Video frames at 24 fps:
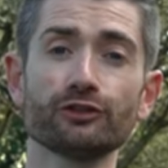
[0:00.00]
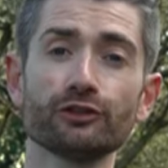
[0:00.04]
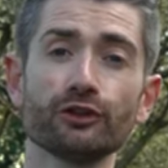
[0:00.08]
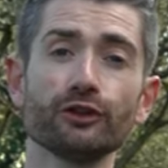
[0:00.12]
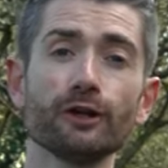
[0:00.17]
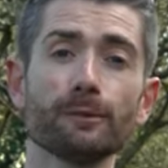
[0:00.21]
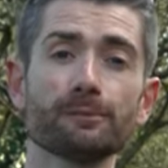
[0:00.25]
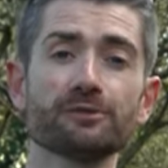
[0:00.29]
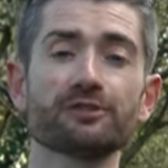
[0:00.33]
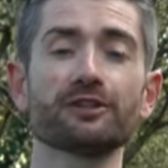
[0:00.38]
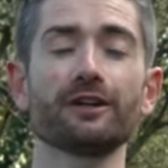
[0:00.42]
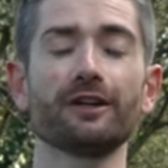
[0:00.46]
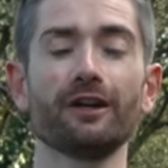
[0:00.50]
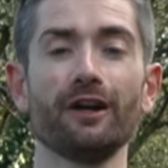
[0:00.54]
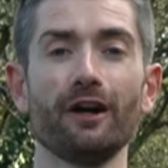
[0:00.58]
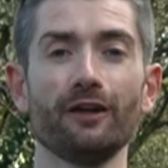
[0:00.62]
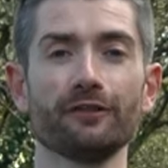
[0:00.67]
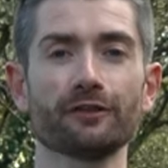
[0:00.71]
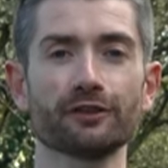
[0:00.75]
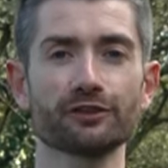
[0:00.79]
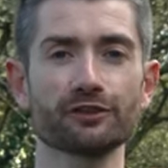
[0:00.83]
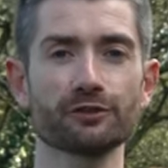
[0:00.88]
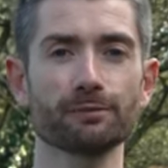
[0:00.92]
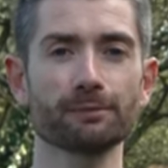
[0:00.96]
tulips and
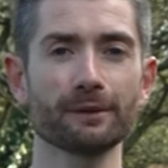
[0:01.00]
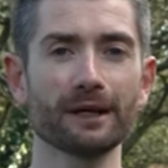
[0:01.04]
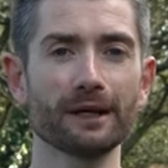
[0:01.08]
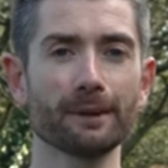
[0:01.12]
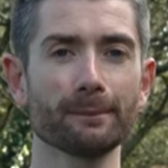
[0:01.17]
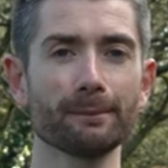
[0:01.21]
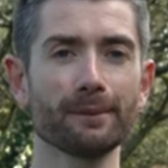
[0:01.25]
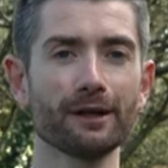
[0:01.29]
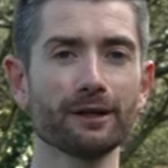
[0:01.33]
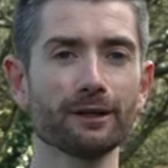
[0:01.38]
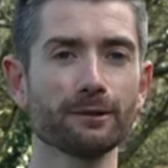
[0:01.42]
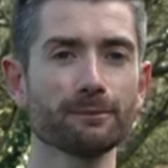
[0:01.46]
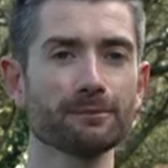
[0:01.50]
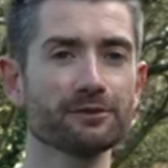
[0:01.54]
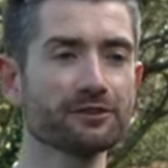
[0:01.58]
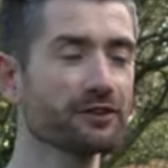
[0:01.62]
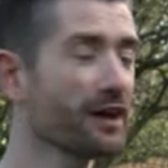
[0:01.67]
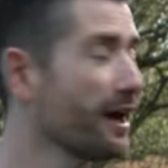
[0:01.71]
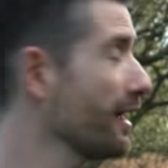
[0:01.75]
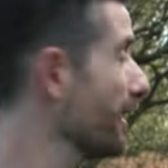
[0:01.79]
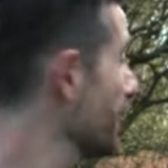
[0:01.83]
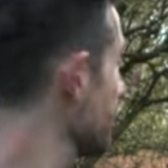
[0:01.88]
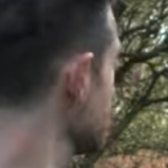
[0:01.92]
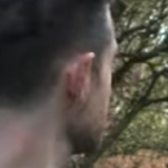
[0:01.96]
other spring bulbs.
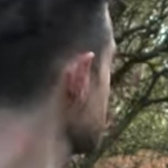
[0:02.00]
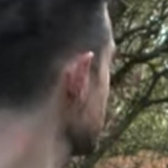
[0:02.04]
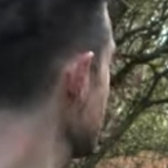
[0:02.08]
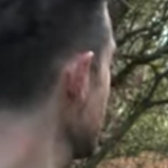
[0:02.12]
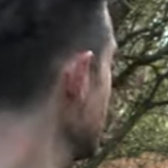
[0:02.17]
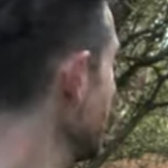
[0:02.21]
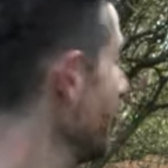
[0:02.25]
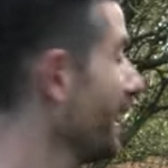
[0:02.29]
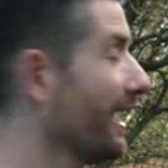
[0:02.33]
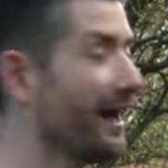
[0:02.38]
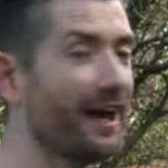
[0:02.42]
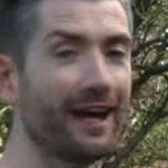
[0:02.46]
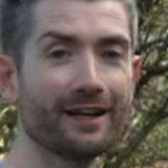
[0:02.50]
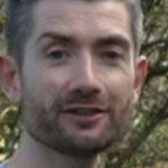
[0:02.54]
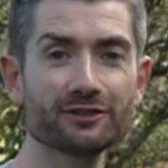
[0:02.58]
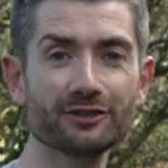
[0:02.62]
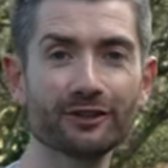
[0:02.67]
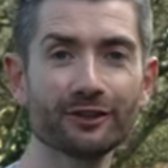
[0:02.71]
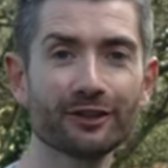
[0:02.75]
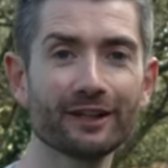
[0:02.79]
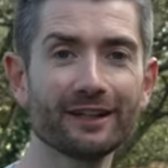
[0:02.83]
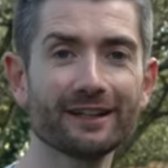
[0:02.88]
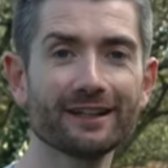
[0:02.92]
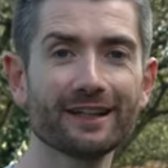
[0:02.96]
It's
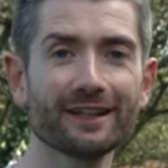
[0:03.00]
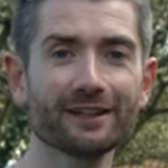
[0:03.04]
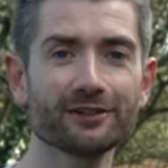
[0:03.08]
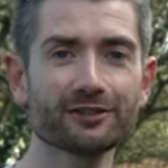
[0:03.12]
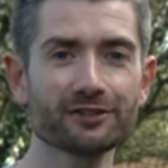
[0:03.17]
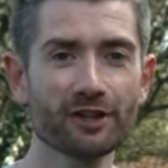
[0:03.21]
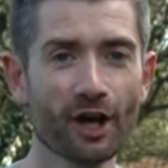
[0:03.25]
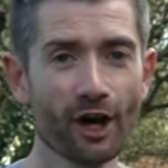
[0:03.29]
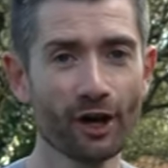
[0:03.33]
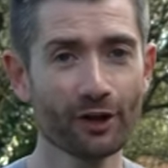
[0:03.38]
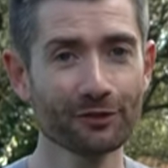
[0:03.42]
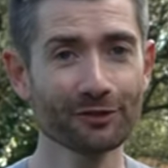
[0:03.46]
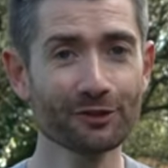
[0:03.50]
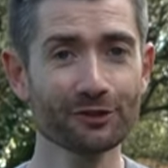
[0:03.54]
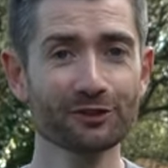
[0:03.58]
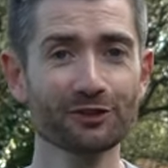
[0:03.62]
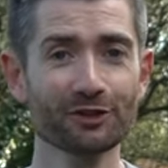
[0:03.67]
looking nice. The